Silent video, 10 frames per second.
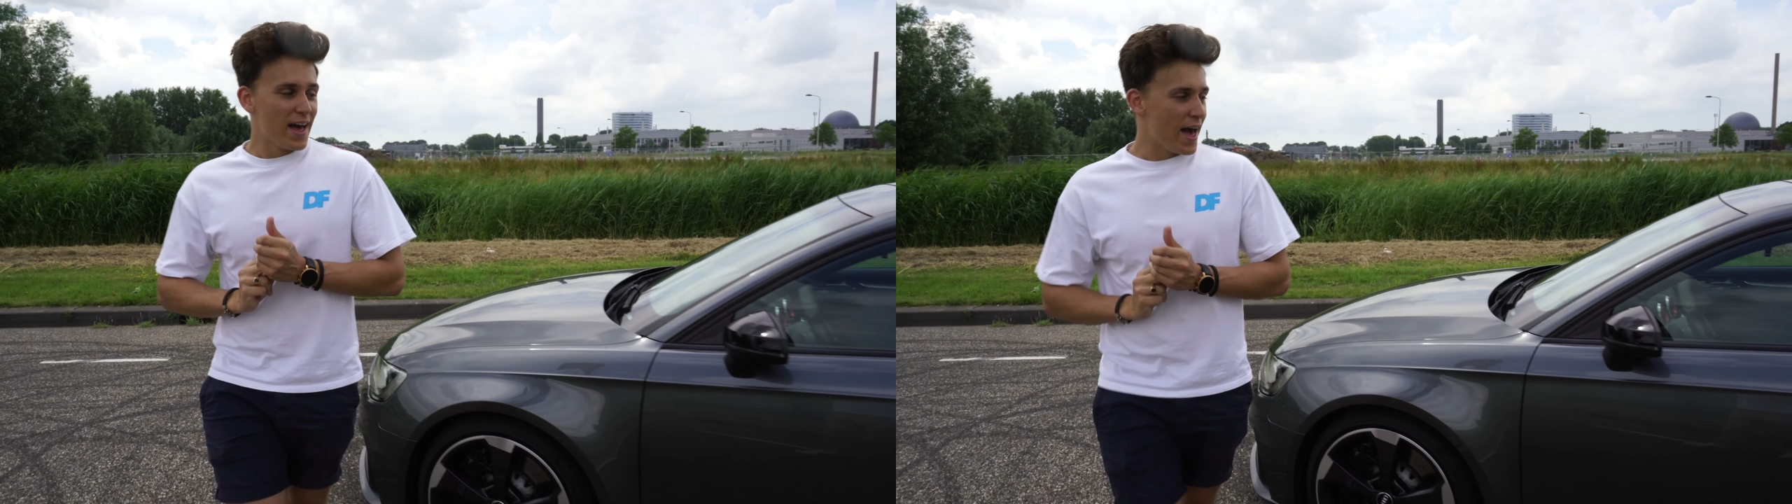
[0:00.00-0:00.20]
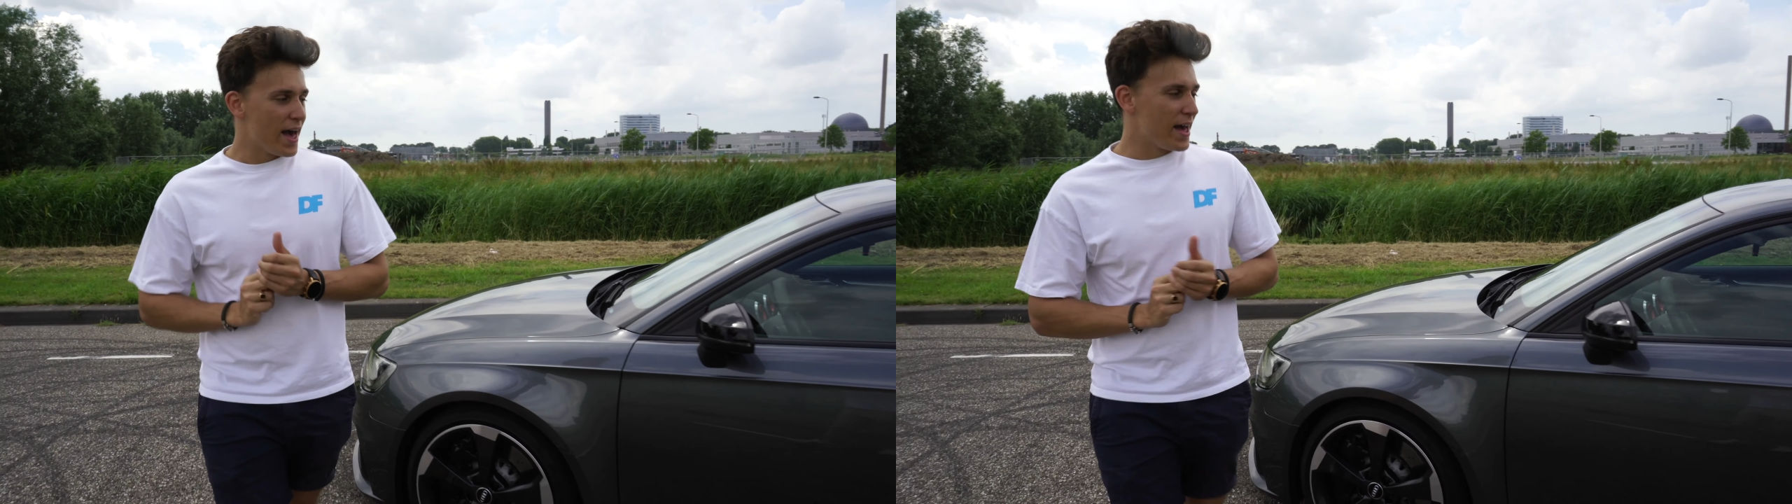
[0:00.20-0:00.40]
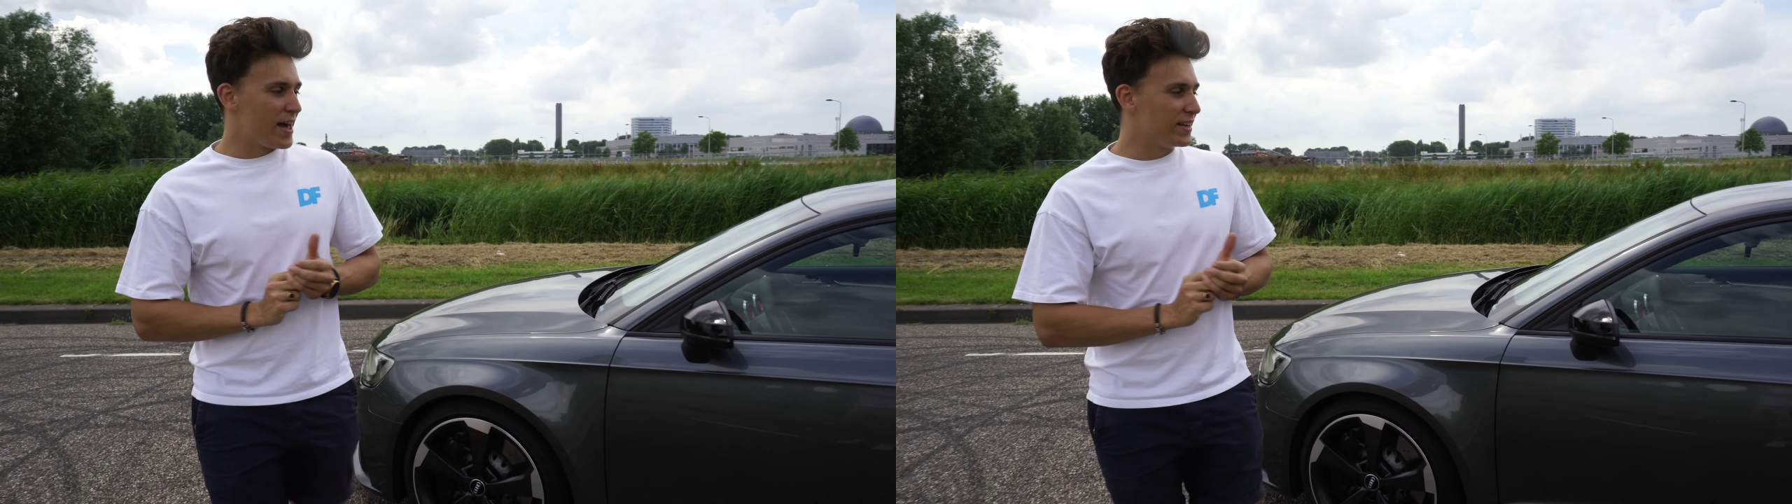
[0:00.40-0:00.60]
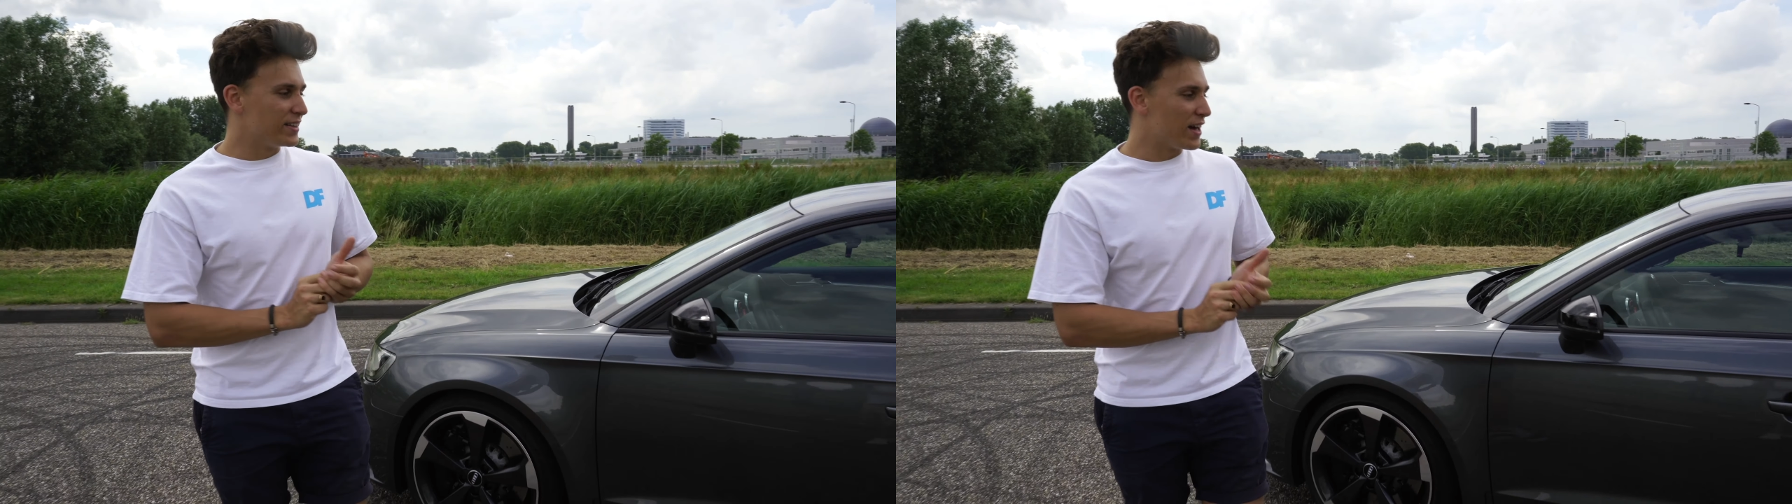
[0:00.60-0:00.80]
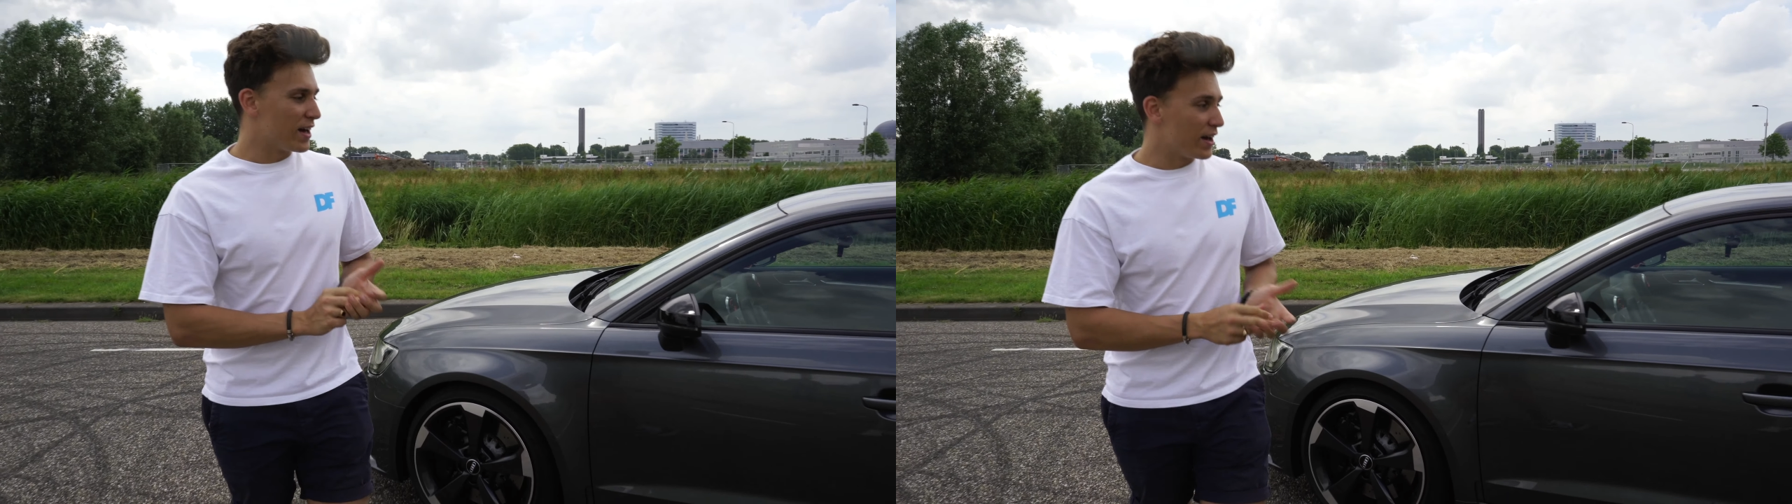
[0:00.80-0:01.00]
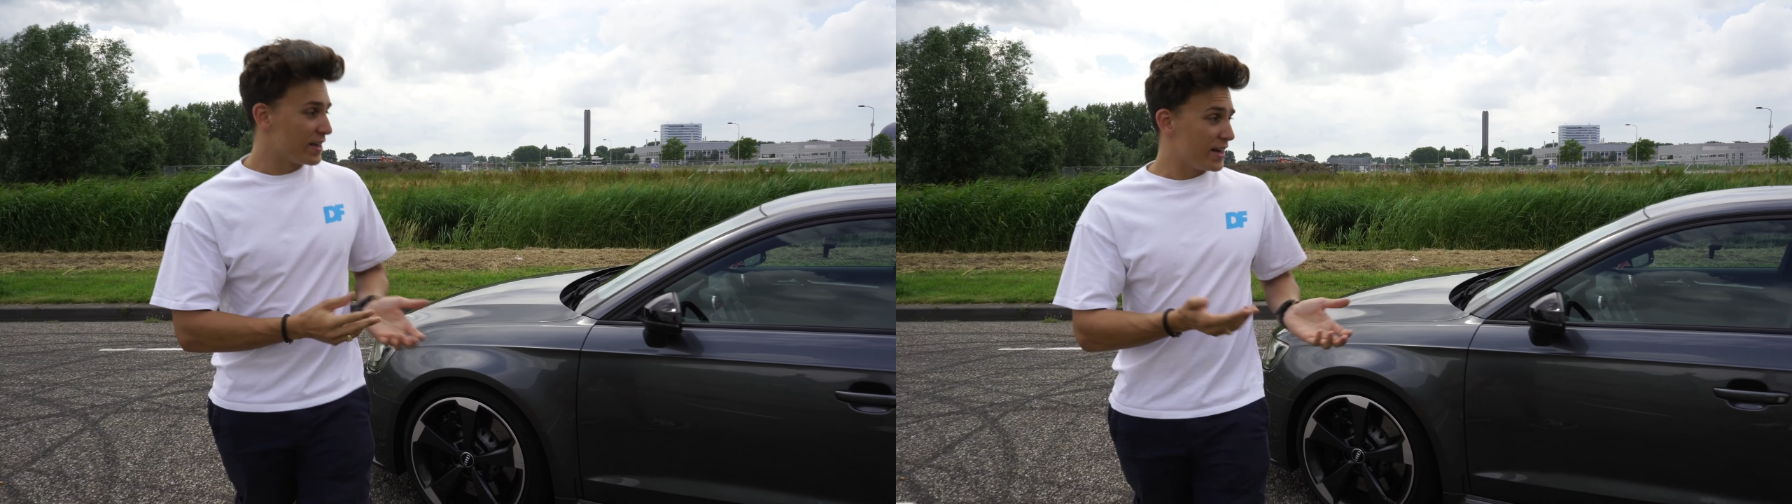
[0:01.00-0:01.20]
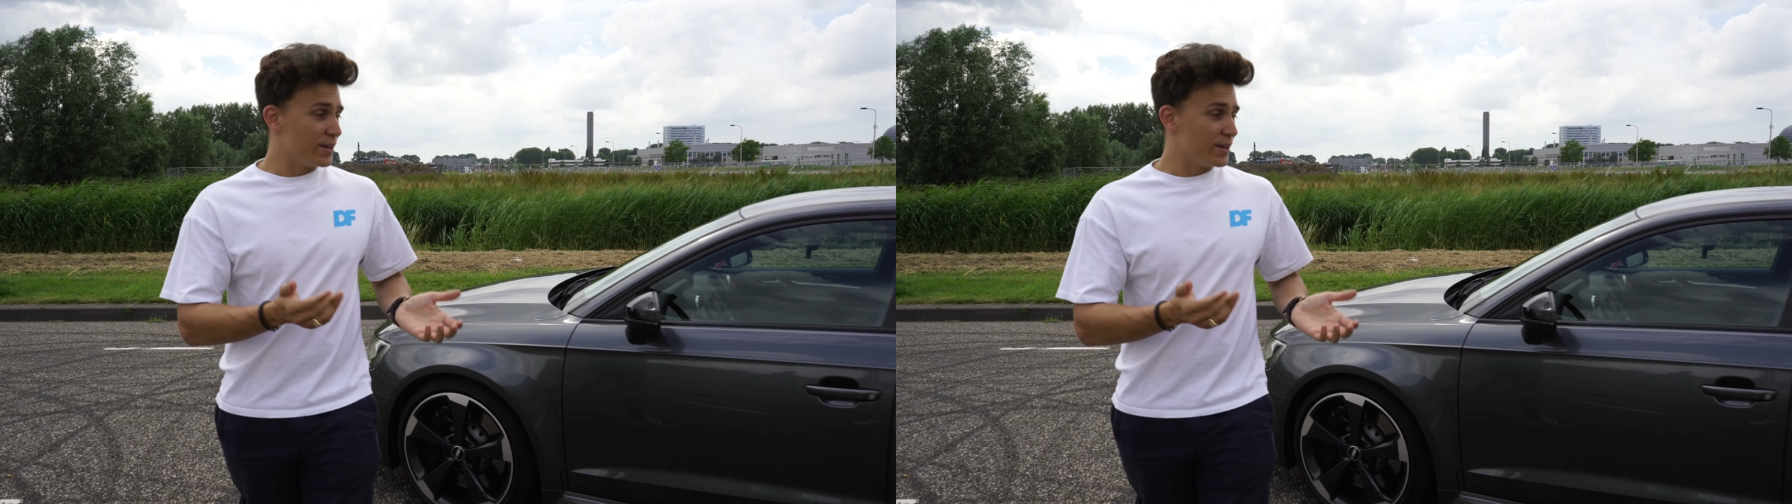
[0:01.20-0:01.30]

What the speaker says: and yeah,